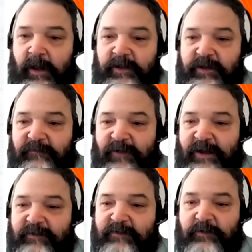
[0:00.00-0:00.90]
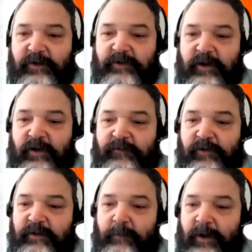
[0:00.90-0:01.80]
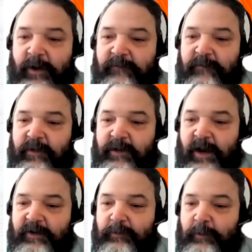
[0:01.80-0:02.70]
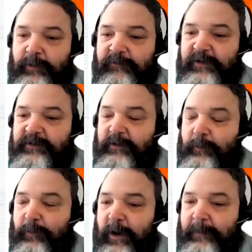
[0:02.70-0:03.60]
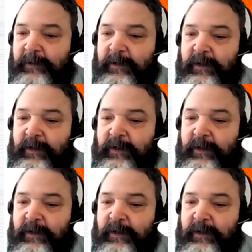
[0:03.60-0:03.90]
The advanced learning trail for the actual professional prep,